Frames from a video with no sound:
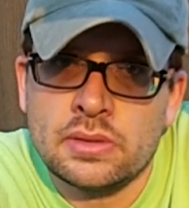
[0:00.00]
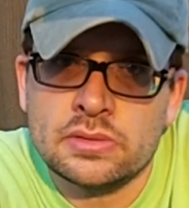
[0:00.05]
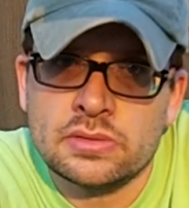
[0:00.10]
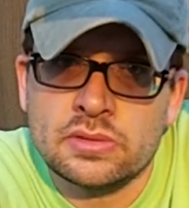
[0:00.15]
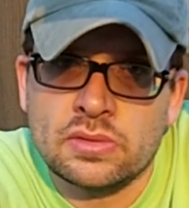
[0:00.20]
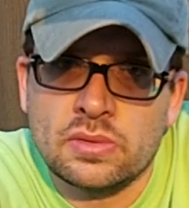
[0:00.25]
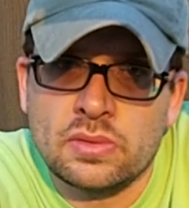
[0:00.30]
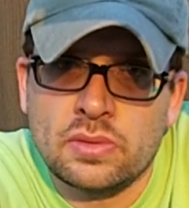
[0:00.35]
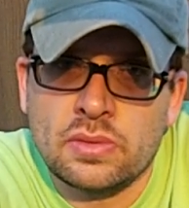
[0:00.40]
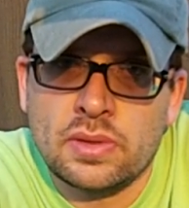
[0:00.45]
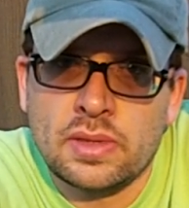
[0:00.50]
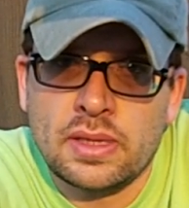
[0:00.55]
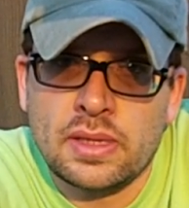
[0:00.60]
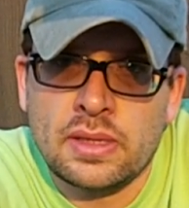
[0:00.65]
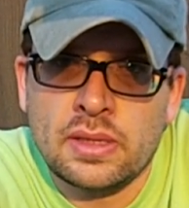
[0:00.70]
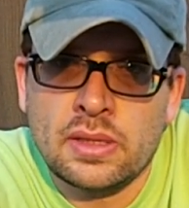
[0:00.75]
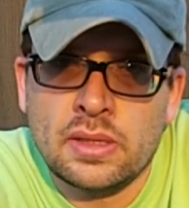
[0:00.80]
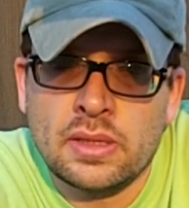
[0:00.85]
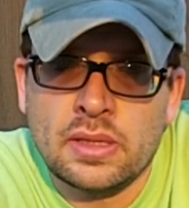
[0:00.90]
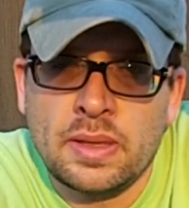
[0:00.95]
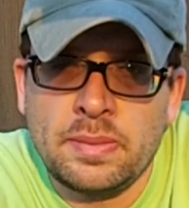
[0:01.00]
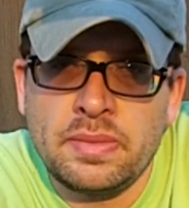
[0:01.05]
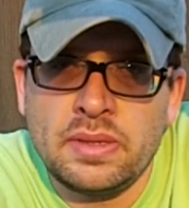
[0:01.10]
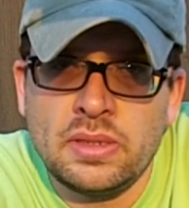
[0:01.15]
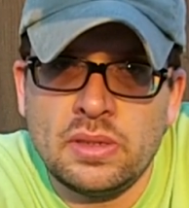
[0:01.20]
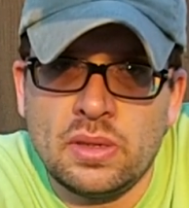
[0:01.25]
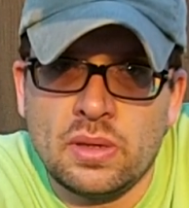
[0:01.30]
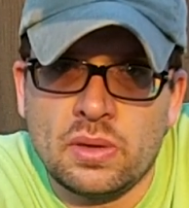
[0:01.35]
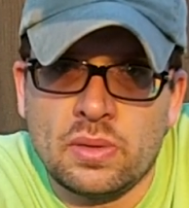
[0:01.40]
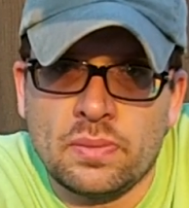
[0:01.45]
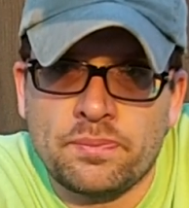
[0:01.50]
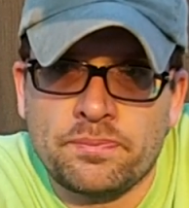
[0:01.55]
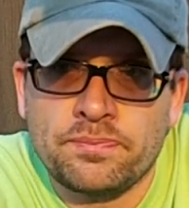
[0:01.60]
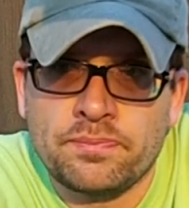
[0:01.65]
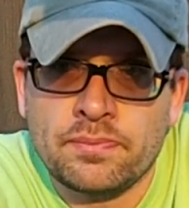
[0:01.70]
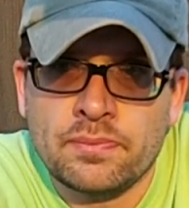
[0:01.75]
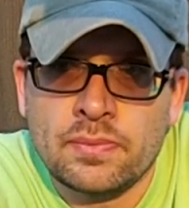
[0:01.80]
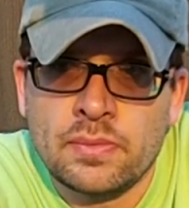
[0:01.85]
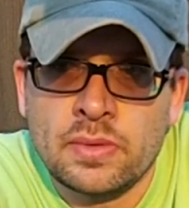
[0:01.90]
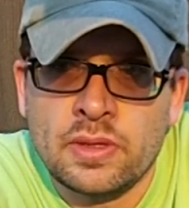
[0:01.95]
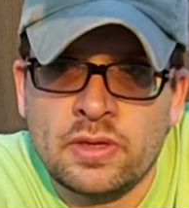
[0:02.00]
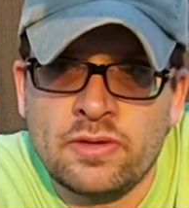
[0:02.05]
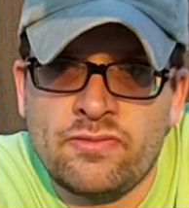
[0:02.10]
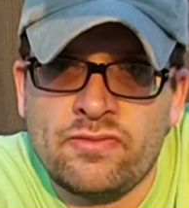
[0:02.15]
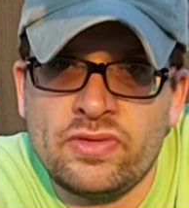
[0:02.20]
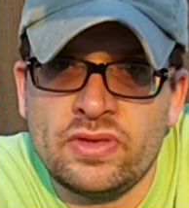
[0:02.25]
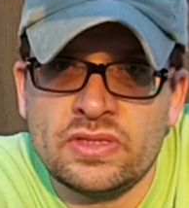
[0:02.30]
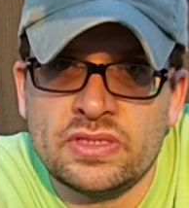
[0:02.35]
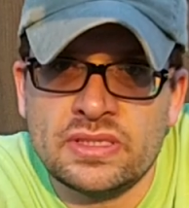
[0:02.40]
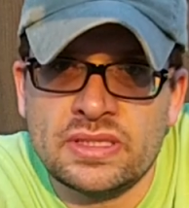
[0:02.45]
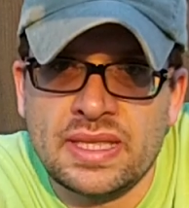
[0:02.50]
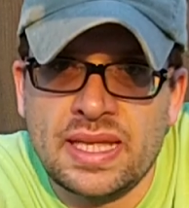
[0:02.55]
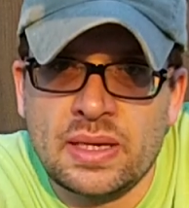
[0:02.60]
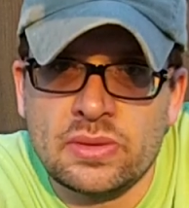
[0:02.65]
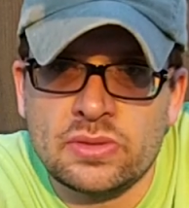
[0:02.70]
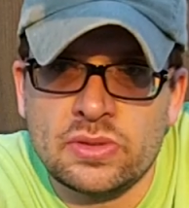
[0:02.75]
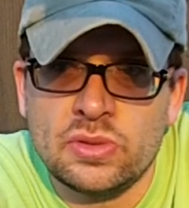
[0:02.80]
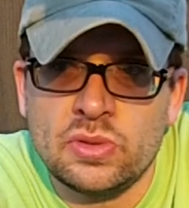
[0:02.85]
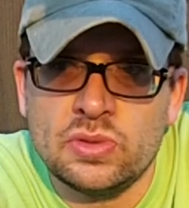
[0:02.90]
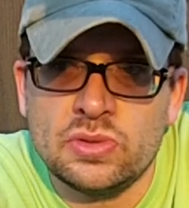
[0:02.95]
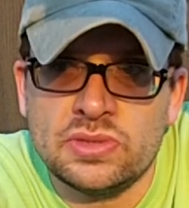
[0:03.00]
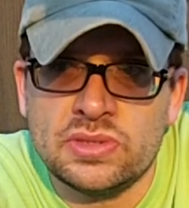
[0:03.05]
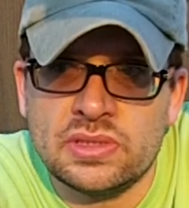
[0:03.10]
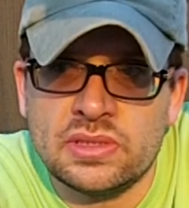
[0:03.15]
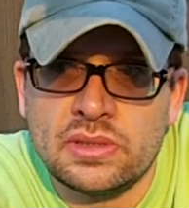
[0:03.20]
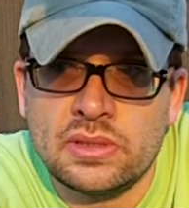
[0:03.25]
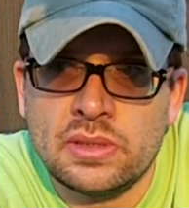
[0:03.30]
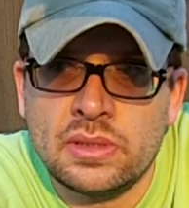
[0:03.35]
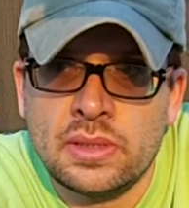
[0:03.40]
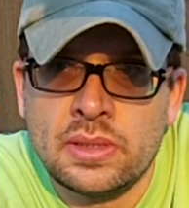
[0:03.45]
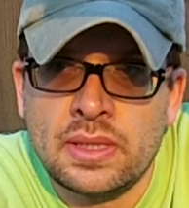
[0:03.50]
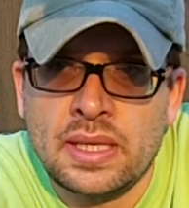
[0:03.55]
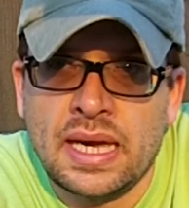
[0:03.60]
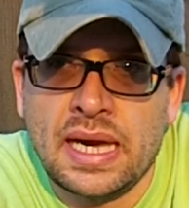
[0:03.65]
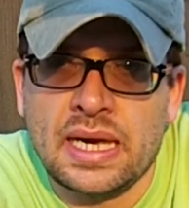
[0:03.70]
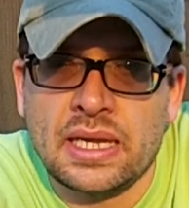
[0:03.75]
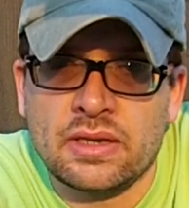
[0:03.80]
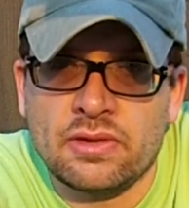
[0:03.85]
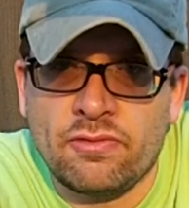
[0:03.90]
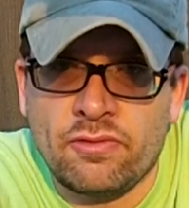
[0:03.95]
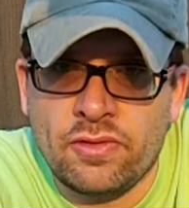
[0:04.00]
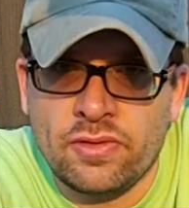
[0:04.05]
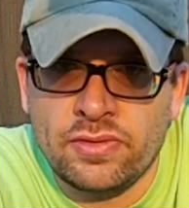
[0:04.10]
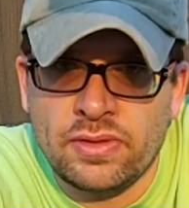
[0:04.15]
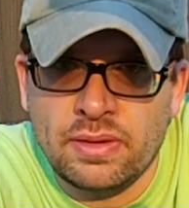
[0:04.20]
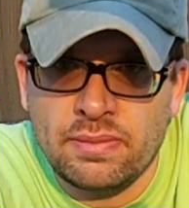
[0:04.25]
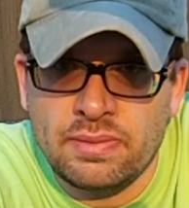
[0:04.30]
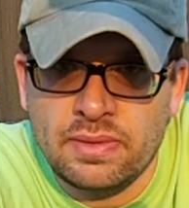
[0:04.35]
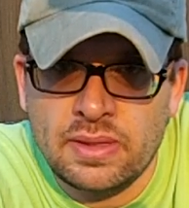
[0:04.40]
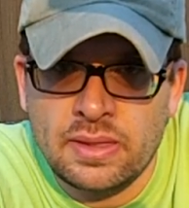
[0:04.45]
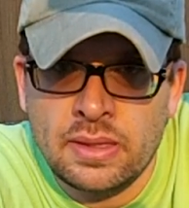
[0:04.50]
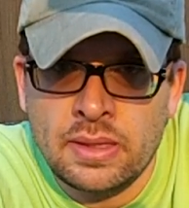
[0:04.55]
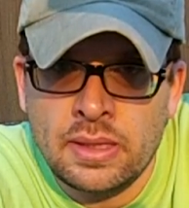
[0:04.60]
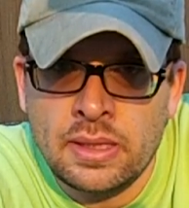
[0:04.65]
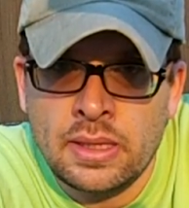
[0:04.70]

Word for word: So let me know if he's allowed to use it out of the W.